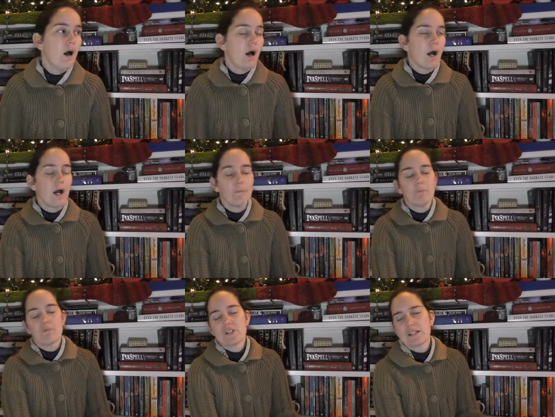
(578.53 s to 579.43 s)

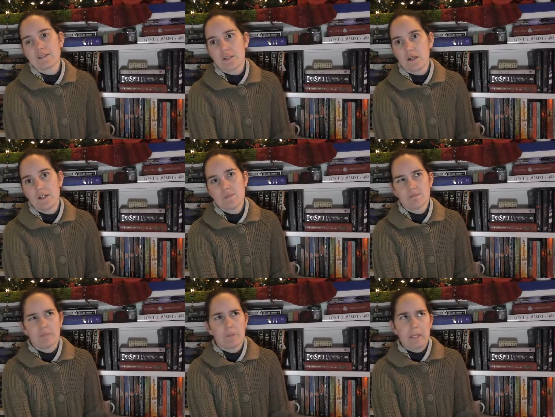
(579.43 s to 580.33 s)
um, read outside,
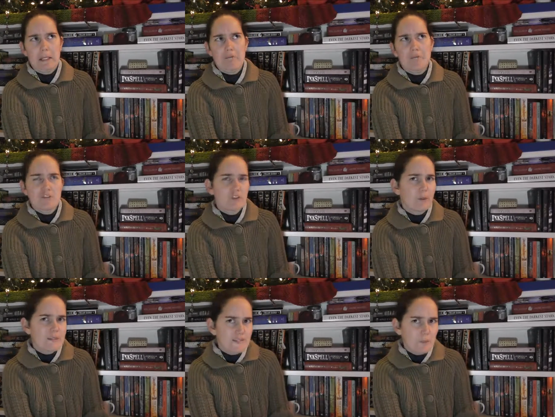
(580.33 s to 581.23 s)
like my comfort
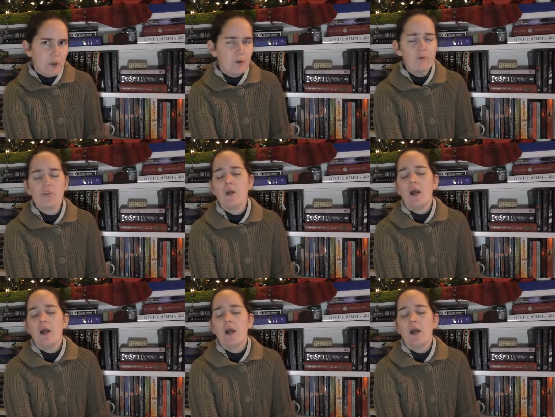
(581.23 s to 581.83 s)
zone, I suppose.